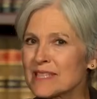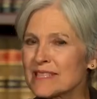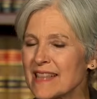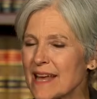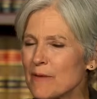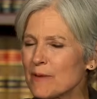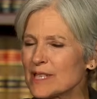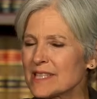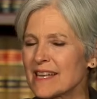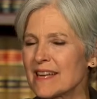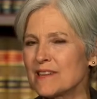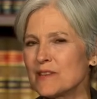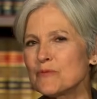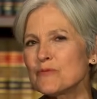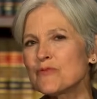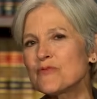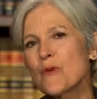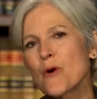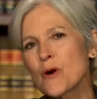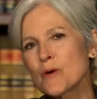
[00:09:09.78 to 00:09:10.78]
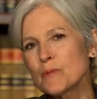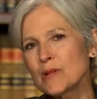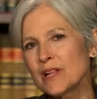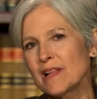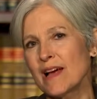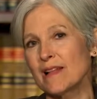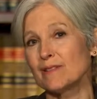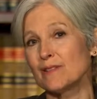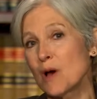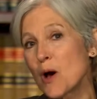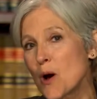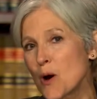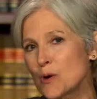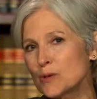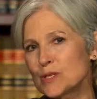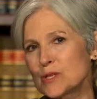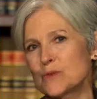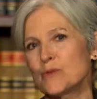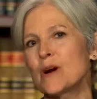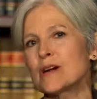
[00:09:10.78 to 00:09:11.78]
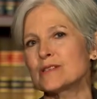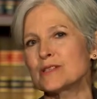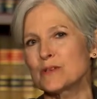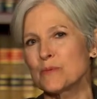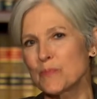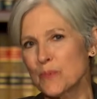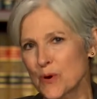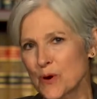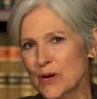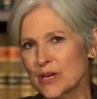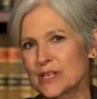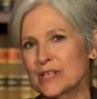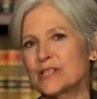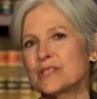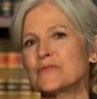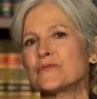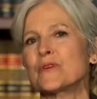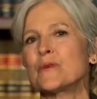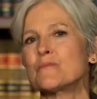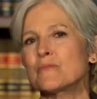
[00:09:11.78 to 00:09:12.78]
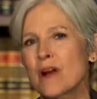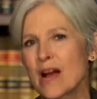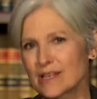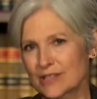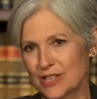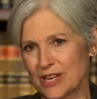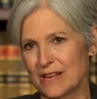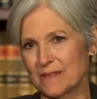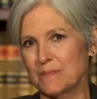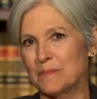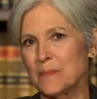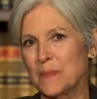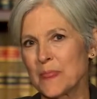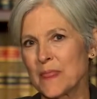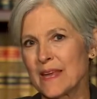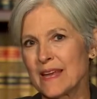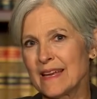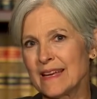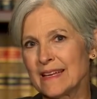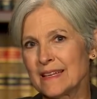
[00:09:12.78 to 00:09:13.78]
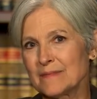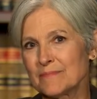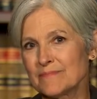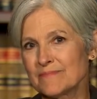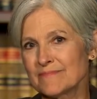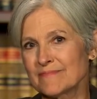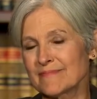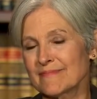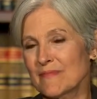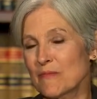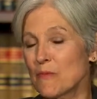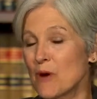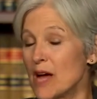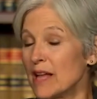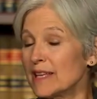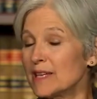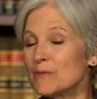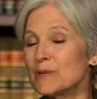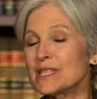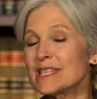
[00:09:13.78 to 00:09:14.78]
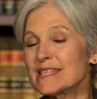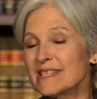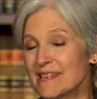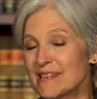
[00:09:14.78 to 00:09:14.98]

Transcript: much. That was an informal hello to our supporters from Russia. Well, it was